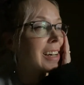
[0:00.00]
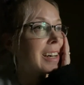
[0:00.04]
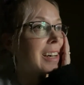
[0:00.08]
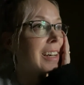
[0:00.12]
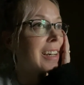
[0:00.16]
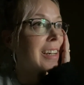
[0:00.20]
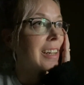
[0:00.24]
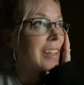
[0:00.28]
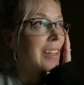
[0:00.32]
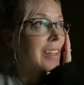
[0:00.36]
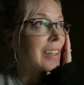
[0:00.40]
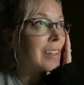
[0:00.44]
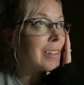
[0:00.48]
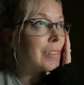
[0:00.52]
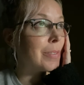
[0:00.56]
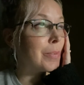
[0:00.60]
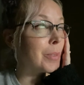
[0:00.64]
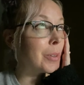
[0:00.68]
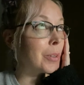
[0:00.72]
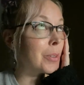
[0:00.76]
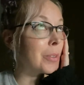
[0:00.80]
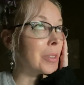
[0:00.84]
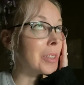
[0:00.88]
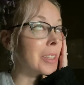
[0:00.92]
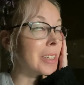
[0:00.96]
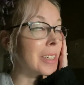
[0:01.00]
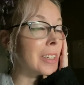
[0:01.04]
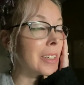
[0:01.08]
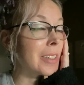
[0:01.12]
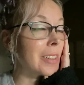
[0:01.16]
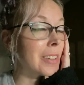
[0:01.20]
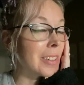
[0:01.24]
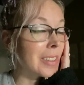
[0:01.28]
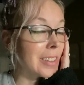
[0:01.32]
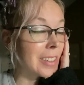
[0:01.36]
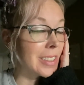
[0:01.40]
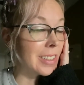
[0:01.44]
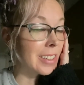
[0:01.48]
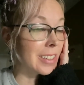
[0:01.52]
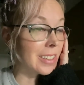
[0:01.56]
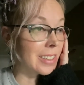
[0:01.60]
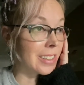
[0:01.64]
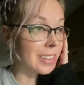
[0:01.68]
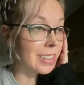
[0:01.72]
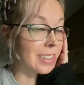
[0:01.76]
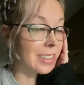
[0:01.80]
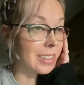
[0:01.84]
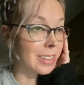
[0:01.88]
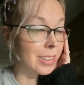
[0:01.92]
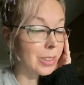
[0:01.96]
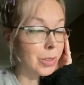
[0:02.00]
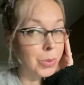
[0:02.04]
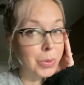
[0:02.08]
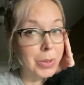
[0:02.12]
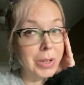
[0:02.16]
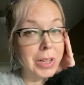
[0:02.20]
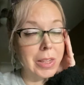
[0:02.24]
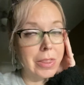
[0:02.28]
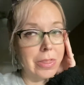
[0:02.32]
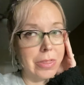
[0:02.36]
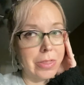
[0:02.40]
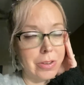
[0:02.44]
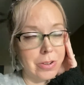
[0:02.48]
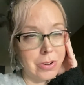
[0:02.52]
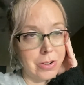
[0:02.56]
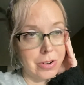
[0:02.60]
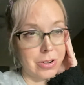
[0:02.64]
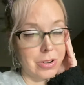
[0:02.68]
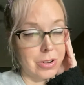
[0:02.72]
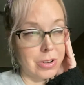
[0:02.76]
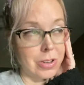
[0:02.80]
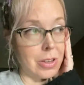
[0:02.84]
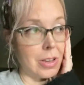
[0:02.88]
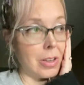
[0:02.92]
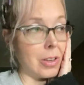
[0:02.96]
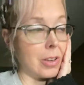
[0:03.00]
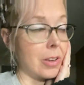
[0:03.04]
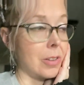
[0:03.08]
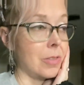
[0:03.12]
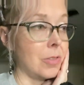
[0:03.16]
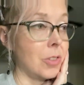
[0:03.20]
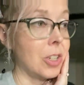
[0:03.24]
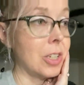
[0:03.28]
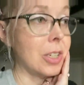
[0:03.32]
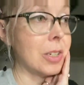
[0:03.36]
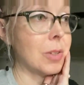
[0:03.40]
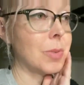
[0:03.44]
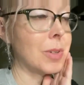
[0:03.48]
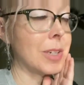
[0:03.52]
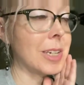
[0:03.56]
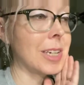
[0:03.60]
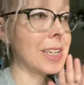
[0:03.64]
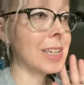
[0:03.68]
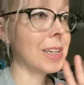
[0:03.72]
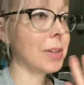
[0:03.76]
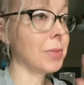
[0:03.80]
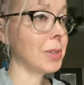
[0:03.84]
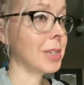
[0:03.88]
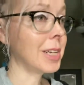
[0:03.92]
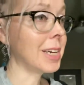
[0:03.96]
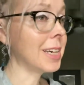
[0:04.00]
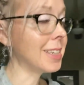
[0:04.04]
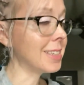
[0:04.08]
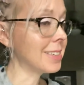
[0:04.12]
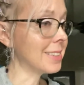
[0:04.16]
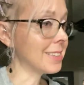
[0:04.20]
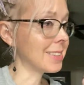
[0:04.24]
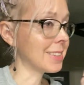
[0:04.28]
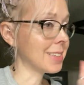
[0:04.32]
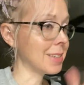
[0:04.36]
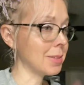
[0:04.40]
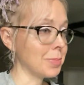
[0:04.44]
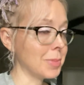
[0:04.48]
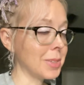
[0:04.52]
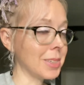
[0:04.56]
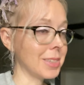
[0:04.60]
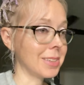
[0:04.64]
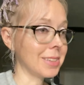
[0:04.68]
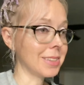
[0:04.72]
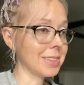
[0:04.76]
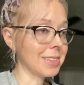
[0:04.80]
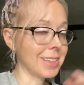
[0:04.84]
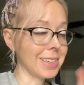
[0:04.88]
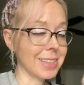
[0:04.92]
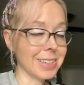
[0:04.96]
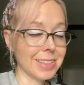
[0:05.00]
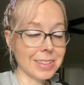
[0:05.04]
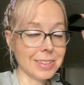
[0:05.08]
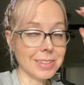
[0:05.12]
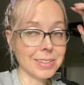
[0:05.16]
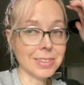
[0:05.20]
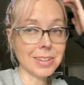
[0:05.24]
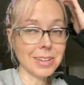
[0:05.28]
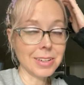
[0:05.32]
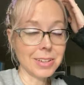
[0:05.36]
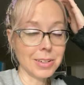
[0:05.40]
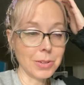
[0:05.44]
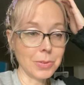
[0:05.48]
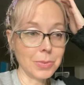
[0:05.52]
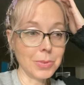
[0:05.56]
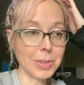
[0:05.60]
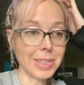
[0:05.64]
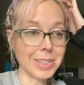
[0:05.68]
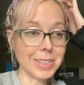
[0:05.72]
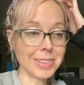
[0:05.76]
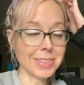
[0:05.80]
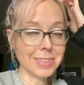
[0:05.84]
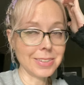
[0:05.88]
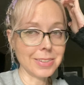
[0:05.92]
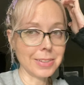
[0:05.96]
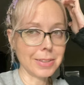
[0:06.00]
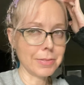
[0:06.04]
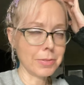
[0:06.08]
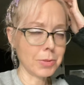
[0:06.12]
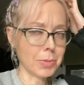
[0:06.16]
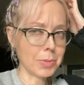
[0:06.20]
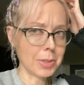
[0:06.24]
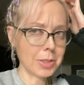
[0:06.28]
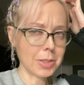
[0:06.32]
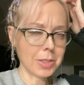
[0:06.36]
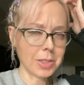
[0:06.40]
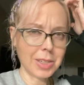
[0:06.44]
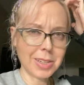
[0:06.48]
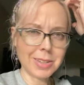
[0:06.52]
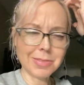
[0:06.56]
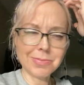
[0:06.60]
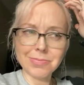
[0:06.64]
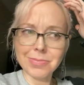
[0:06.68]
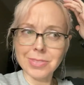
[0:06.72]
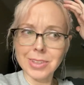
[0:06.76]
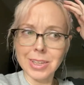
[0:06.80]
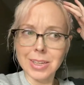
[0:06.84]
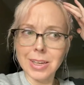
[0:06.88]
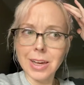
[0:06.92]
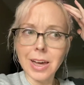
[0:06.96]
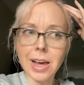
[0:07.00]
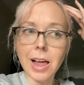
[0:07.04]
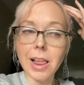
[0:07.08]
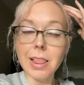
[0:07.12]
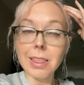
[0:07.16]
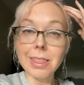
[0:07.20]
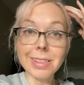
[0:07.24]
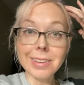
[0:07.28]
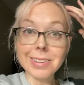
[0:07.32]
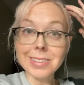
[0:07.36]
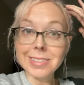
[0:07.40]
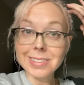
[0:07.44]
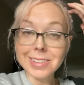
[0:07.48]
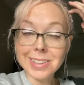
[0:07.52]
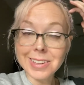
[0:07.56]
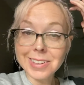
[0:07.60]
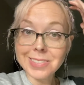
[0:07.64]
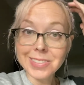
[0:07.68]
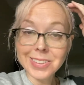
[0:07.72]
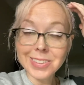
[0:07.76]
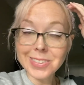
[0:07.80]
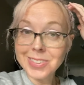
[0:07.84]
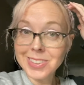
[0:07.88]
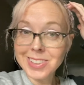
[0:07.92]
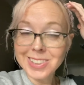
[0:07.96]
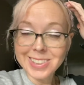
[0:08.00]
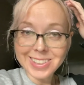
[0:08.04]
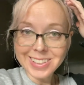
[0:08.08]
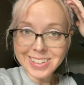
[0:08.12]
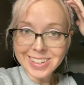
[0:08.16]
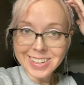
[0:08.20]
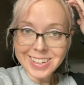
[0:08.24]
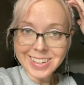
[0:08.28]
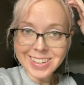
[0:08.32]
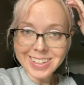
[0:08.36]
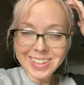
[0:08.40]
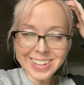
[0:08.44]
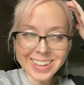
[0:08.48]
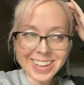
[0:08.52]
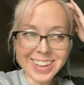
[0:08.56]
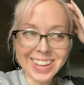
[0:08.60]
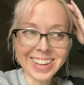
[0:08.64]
I'm only currently on the 23rd of January and I went ahead and skipped an like entire week so everybody's like, long time no see.